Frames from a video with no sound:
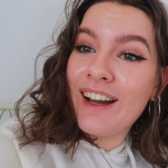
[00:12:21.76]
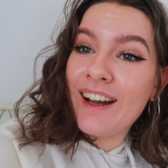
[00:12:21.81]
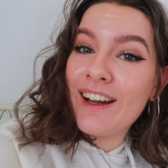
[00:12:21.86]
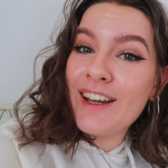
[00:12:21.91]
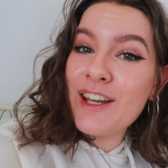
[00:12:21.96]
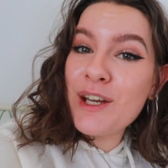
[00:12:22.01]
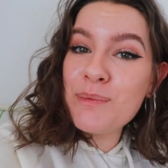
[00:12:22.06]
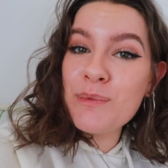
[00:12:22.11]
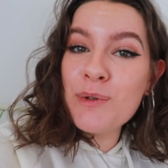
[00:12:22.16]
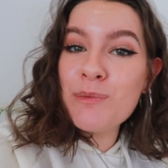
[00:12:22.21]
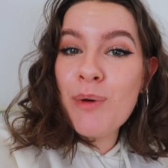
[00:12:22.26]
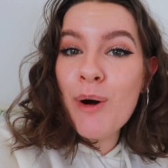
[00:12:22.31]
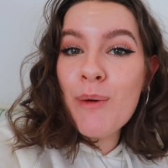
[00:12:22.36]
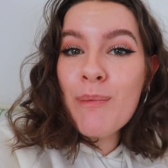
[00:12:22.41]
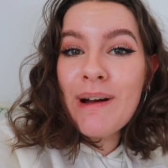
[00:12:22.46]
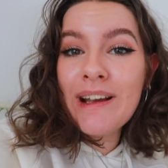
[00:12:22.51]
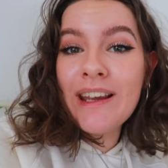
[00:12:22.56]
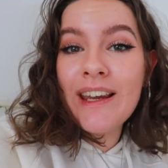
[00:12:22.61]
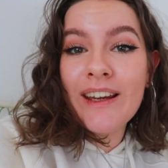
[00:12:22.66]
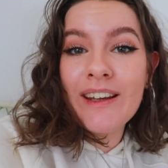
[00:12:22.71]
I will pop
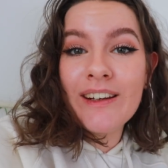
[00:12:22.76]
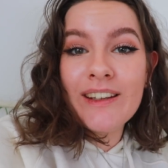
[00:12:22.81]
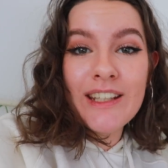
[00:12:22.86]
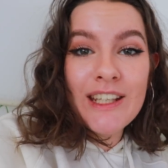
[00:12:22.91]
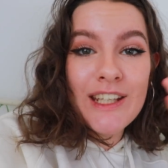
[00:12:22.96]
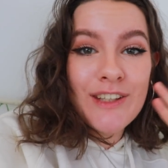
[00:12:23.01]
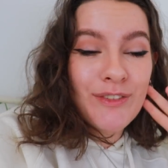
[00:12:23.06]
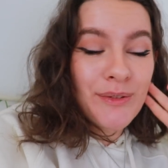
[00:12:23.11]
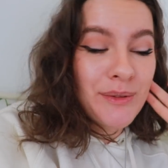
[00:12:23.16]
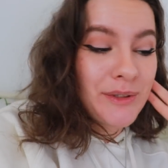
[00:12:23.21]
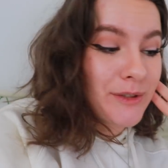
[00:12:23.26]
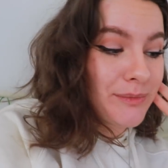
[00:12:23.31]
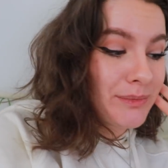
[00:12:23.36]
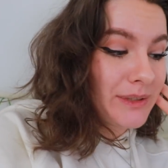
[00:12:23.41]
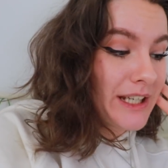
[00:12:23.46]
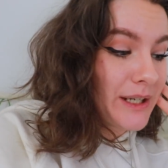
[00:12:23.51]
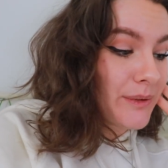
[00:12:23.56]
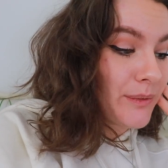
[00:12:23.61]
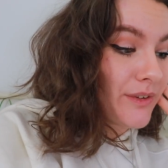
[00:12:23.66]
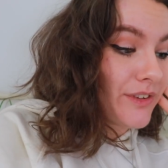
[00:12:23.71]
back in and give you an
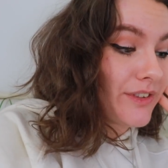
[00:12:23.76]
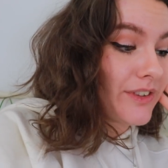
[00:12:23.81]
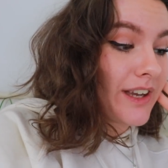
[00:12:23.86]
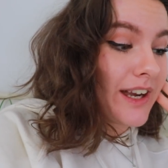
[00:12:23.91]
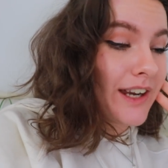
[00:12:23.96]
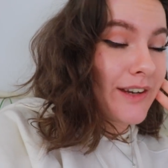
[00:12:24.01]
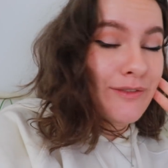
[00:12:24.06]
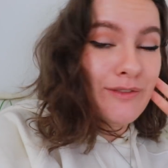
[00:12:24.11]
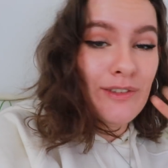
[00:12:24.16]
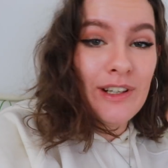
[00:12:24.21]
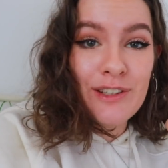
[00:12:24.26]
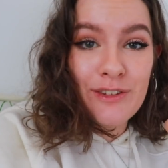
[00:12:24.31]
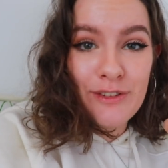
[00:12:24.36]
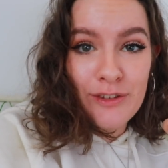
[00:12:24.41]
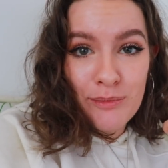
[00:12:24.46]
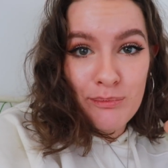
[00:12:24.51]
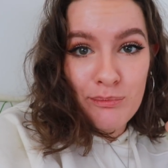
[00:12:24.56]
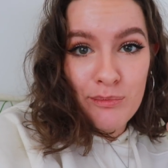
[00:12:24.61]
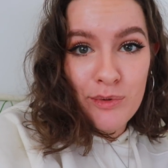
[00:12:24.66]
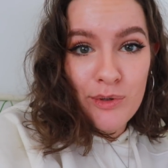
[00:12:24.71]
update once I've read
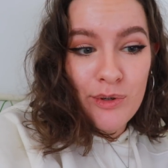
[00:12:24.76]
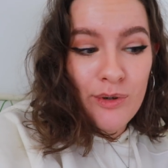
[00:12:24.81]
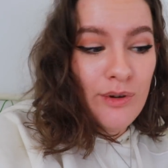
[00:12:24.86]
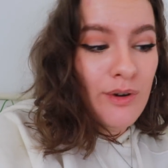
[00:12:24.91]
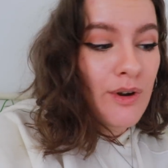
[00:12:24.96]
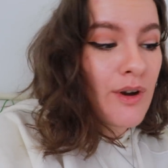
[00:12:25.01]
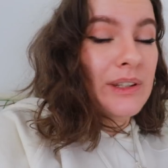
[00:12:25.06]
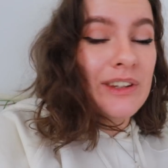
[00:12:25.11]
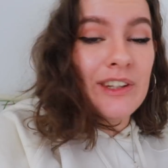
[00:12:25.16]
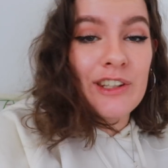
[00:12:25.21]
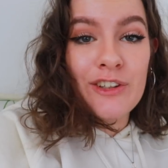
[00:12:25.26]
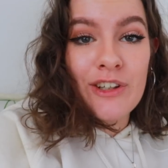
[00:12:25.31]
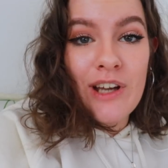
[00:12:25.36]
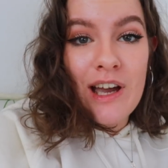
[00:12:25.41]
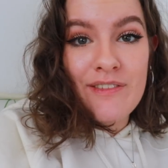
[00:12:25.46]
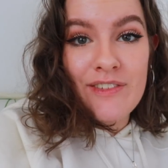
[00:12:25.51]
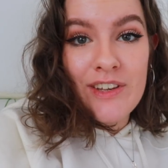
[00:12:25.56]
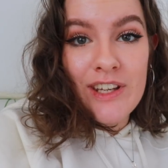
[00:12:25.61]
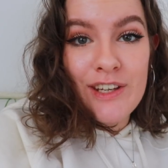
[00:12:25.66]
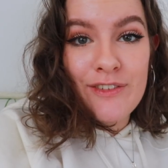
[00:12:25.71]
some more because I don't
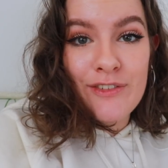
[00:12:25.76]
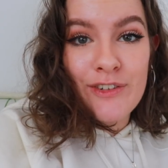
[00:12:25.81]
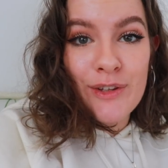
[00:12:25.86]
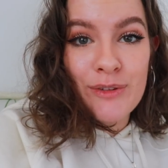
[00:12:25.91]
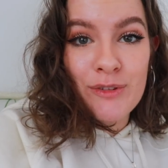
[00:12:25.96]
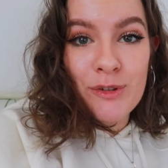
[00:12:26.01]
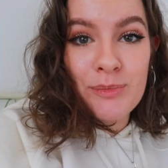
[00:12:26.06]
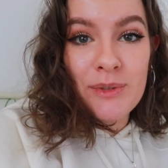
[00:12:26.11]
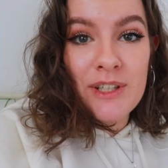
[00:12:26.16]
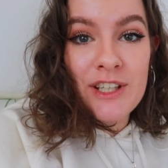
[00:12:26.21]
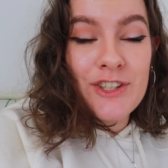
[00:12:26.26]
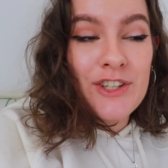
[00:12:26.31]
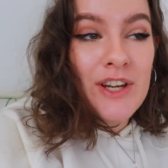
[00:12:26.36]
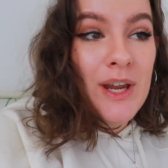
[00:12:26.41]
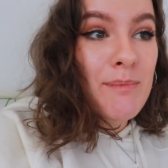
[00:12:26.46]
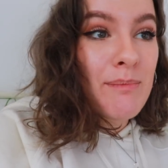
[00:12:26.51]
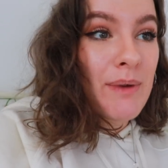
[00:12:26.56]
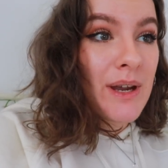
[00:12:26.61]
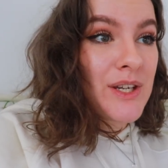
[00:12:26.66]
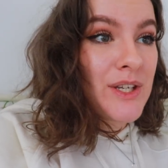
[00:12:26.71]
have any further updates
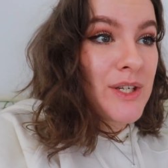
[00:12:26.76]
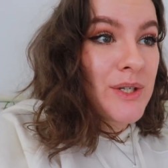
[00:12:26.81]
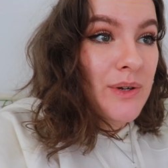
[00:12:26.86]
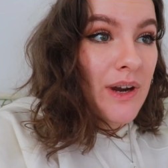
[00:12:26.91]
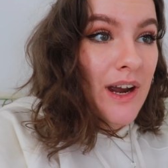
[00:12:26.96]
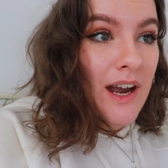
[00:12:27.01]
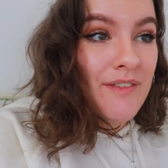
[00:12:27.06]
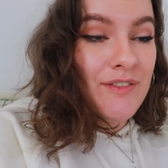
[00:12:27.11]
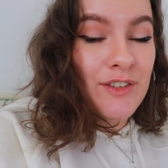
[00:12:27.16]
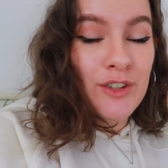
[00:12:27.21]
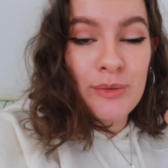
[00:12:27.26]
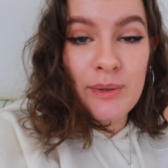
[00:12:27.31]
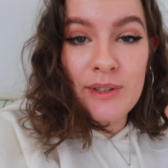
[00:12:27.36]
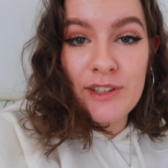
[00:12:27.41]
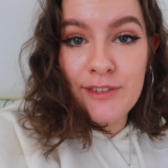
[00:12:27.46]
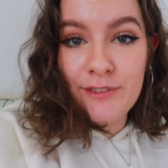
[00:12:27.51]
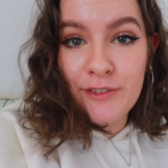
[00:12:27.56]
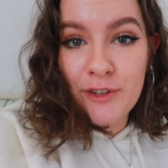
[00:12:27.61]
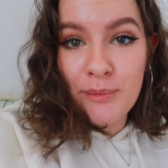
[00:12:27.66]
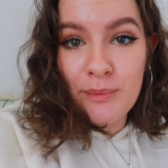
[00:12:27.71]
yet, but I do have
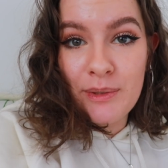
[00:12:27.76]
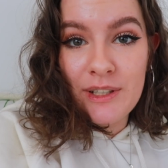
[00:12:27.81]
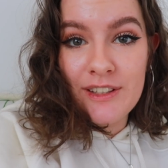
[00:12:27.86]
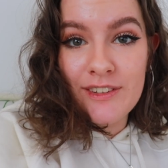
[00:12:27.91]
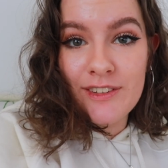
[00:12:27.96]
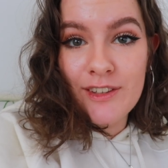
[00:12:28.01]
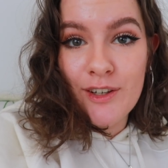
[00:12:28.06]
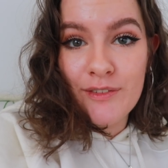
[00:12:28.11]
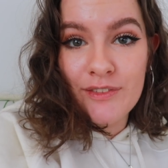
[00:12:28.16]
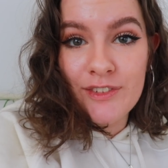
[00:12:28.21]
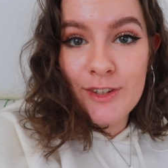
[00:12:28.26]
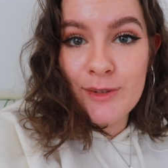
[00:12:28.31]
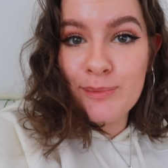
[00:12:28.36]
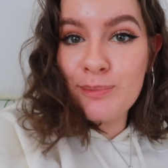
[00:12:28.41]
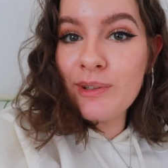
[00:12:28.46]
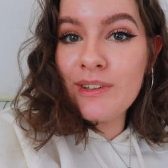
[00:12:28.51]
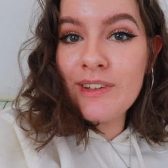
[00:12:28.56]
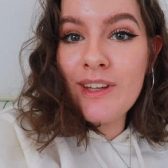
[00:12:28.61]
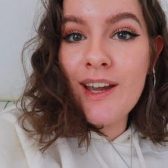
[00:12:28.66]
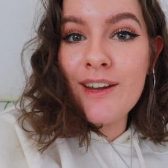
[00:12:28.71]
24 minutes of the
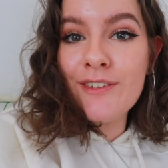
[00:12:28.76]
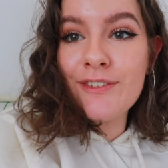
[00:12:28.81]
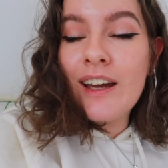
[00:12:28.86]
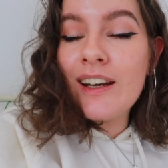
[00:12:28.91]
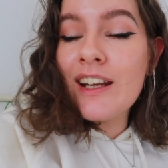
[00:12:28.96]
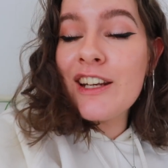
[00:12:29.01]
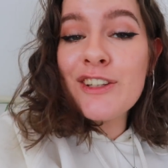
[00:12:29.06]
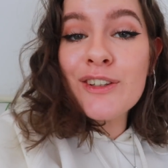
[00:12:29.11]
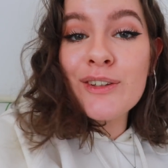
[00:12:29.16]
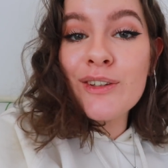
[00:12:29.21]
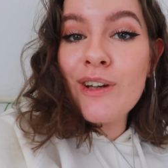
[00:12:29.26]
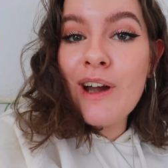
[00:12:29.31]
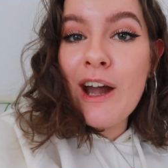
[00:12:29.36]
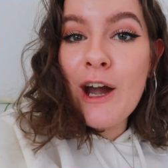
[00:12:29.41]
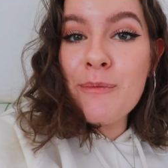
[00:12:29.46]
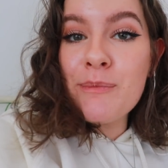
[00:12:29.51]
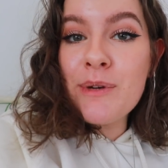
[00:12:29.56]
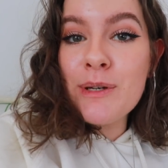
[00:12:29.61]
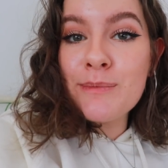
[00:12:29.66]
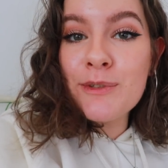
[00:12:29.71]
sprint left and I don't know
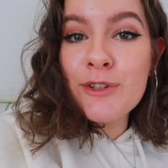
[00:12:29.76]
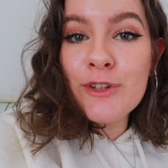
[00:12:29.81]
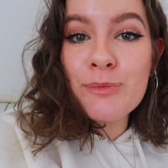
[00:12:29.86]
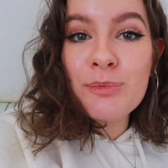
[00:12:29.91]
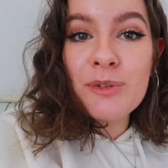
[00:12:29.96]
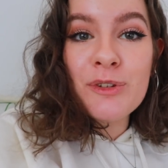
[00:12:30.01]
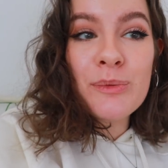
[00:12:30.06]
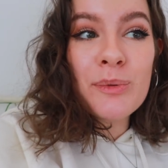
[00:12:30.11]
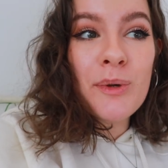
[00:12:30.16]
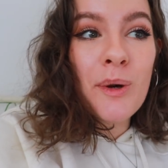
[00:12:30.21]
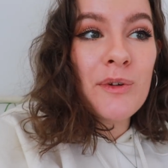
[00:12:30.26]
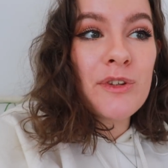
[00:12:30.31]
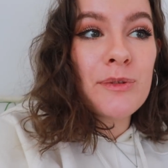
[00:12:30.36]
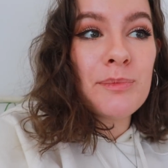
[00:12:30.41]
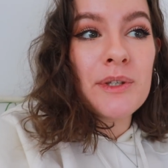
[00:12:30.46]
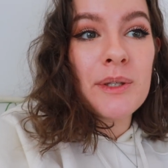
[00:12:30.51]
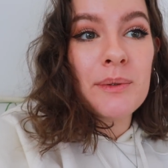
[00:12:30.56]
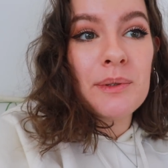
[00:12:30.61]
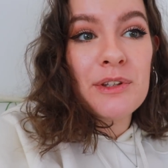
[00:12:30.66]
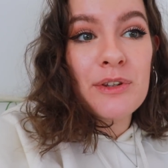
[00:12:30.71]
how many more sprints we're going to
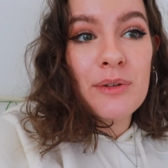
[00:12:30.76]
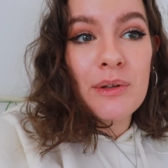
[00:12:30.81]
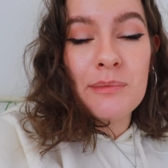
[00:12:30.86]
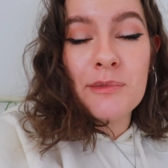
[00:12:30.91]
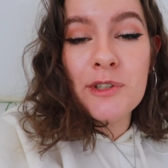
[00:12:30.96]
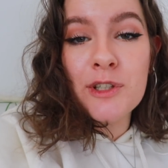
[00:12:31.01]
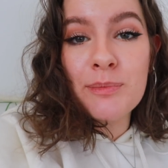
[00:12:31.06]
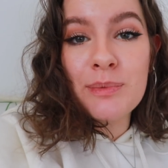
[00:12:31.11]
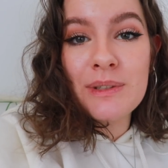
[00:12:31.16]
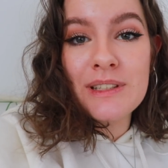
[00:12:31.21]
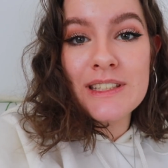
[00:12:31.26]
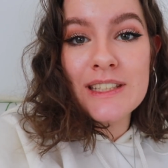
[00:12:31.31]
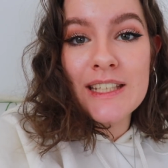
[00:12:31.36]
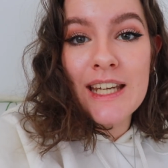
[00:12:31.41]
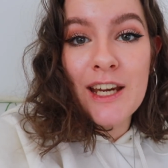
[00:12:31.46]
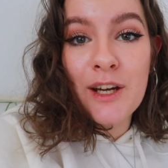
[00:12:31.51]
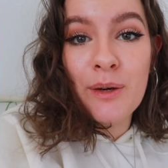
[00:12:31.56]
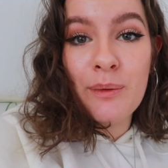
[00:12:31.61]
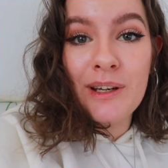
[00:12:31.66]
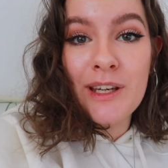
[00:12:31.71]
be doing. So I'm hoping to
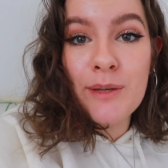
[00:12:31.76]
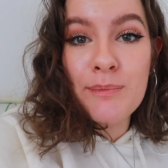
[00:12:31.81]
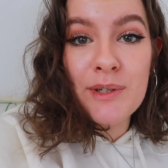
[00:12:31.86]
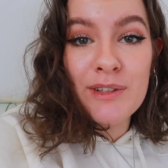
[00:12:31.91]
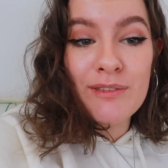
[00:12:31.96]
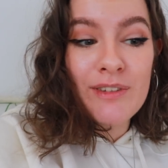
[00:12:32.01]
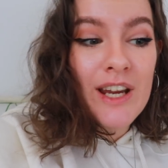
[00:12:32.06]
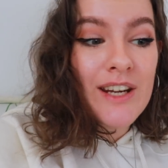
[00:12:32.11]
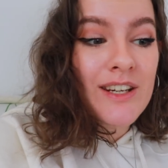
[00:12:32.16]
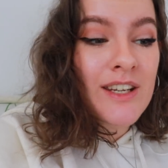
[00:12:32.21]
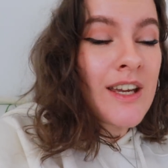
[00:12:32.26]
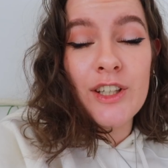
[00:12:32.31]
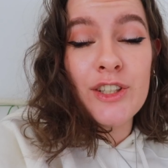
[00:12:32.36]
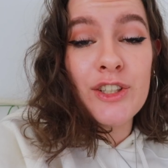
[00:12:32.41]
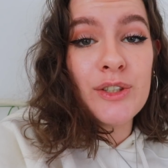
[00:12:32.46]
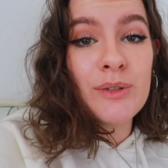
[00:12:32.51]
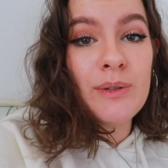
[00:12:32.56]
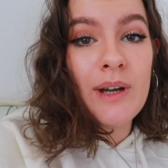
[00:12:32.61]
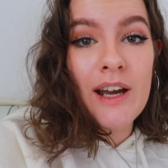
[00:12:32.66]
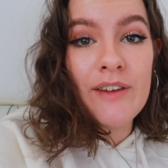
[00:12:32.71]
get quite a bit read. I
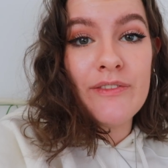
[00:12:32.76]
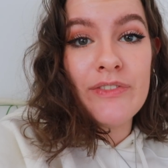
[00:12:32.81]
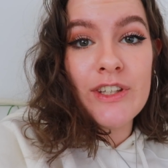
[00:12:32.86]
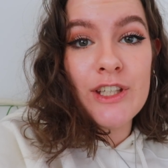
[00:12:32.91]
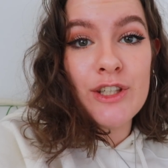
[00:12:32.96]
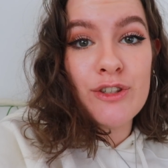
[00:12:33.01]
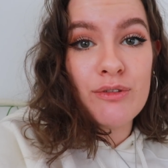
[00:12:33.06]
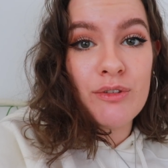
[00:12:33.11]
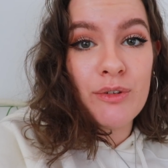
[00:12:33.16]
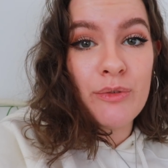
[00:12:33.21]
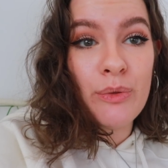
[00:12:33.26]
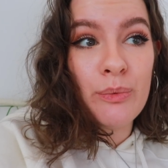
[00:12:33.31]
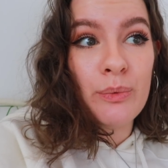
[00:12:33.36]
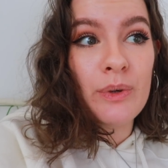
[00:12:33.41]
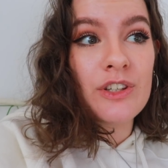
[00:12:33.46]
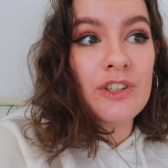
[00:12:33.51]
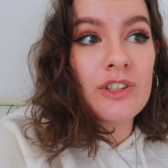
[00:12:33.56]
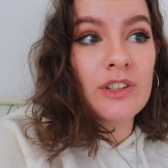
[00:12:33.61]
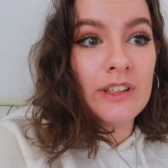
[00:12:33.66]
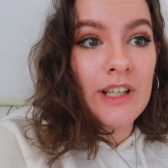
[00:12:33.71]
do have the Truth
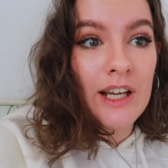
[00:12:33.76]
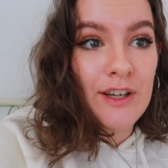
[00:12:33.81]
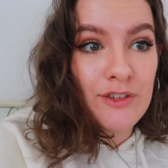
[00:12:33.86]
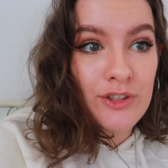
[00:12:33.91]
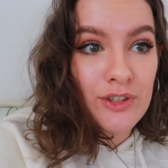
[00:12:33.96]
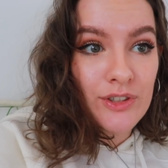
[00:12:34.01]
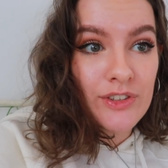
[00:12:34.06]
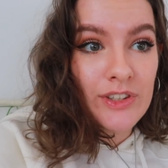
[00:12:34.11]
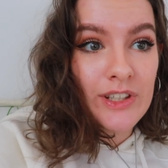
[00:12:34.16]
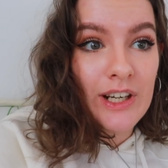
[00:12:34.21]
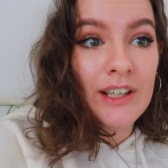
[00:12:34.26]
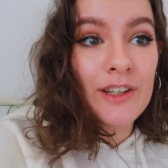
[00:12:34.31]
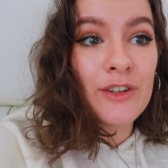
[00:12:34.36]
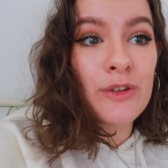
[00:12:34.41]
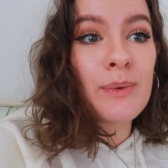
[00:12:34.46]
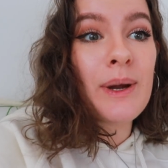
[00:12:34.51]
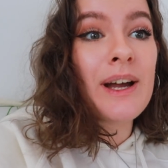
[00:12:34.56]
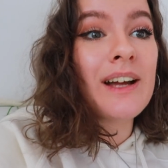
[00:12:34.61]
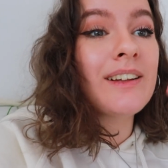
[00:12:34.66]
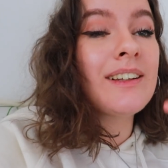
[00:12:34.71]
Witch live show tonight as
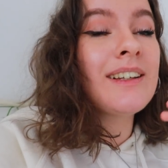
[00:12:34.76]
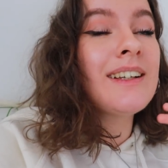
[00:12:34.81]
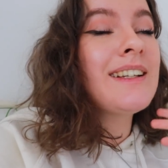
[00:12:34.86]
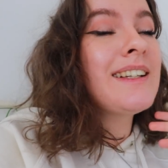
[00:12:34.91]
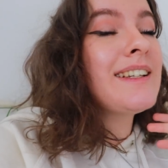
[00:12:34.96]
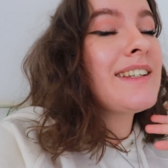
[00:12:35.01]
well.